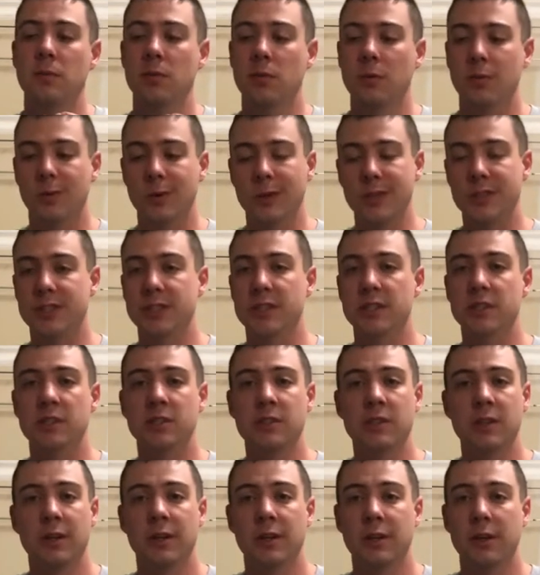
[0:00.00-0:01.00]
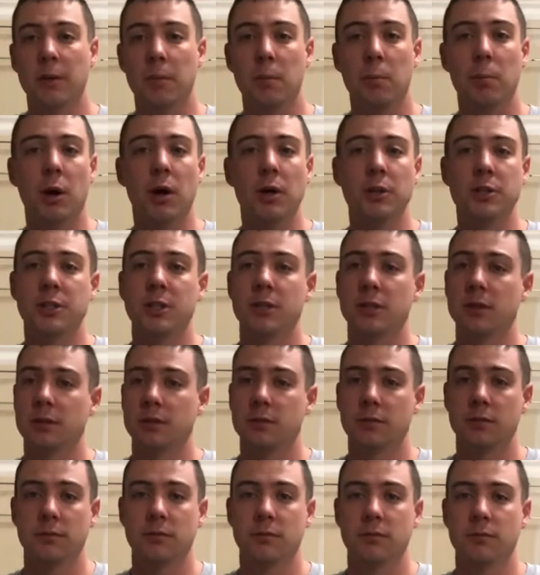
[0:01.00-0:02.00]
which is budget
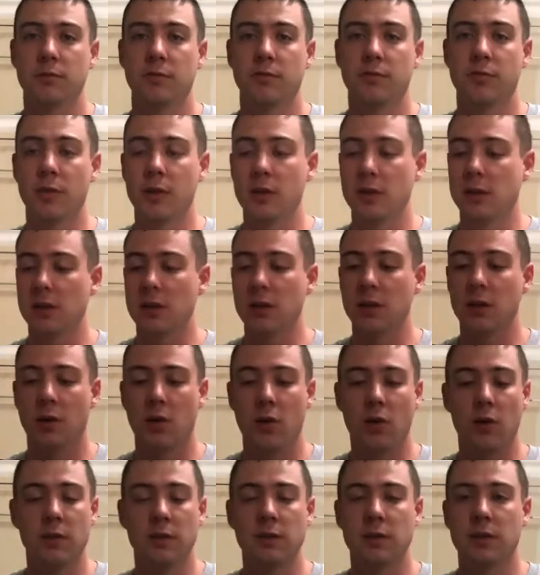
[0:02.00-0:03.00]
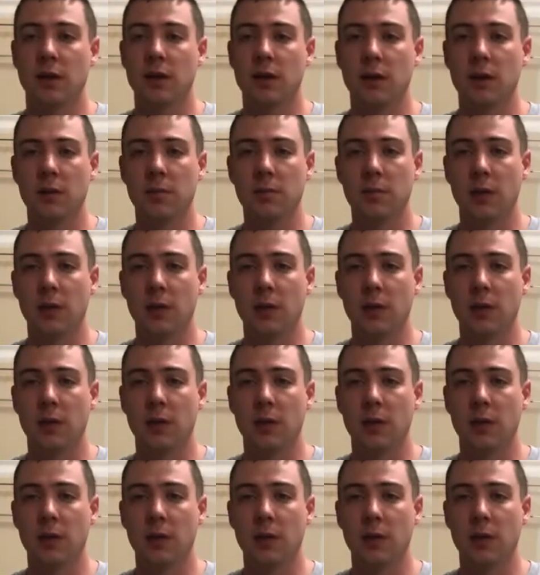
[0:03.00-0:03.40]
friendly all the time.